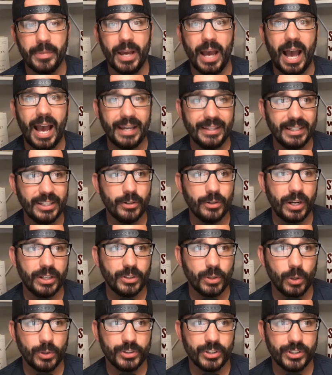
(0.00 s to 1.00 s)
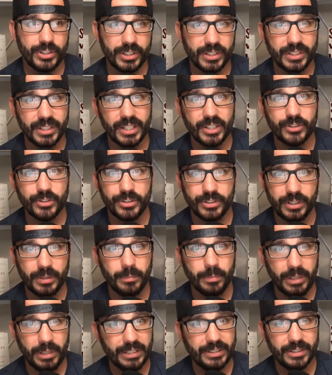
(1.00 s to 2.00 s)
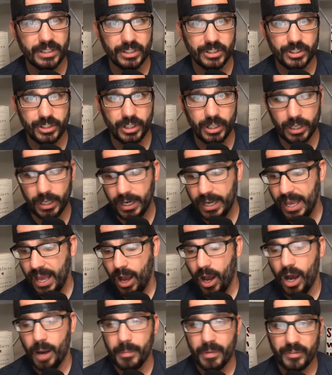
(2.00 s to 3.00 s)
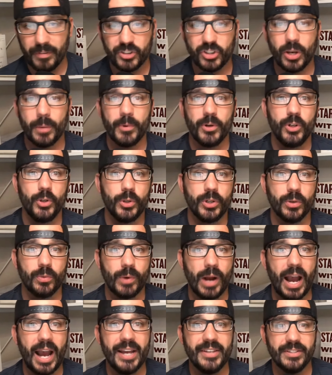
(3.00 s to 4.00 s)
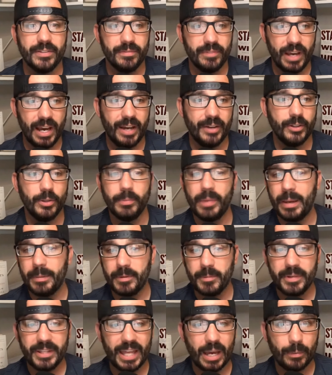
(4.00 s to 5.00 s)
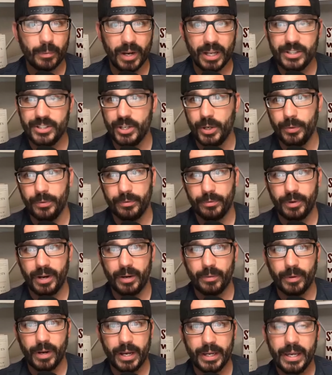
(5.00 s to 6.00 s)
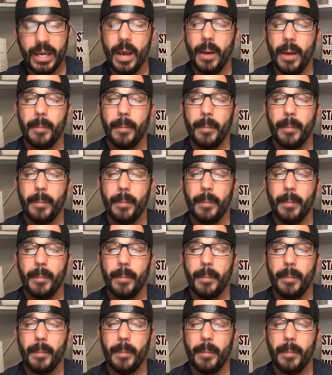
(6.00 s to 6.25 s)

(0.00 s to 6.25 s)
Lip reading: I think Greg Dulcich is an interesting piece this year of someone who could rise in value, maybe be that red zone threat, right?